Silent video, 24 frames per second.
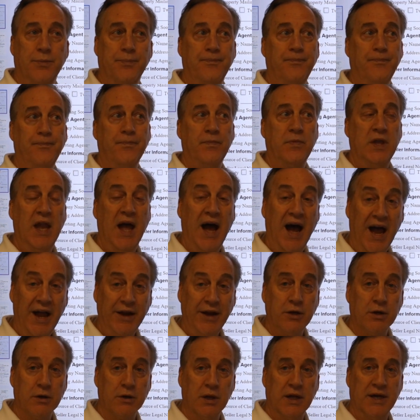not
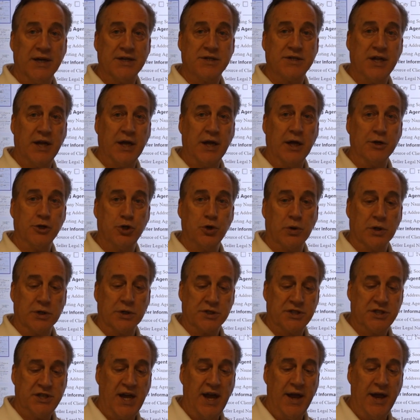your listing, it's your
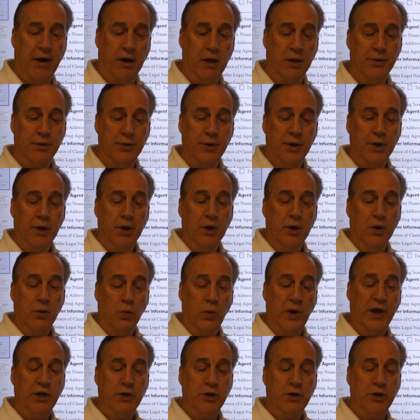sale, we do